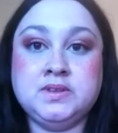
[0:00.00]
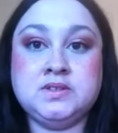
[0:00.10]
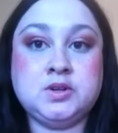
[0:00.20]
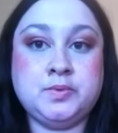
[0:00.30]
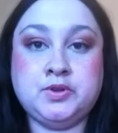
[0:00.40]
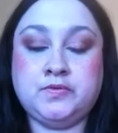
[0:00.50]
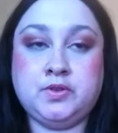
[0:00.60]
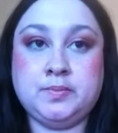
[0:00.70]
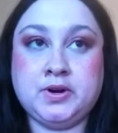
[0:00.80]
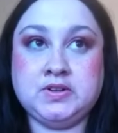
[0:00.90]
so
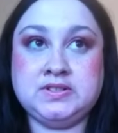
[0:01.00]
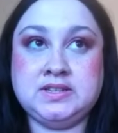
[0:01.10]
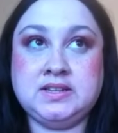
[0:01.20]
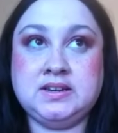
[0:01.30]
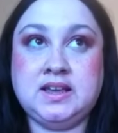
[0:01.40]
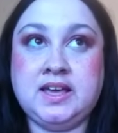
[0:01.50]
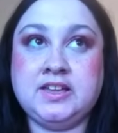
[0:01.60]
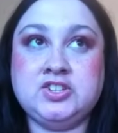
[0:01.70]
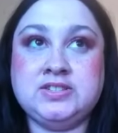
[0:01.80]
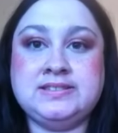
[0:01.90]
beautiful in person,
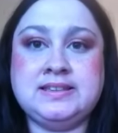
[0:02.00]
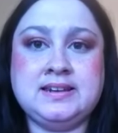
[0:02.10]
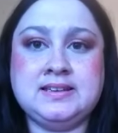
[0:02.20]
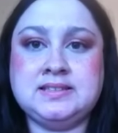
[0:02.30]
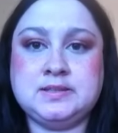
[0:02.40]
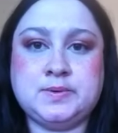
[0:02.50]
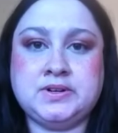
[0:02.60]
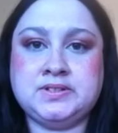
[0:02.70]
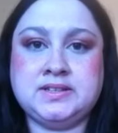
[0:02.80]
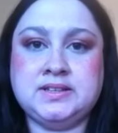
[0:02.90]
and just the nicest
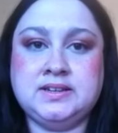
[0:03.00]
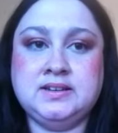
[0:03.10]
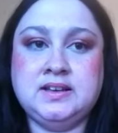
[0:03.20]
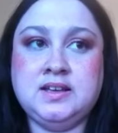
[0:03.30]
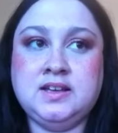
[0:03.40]
person.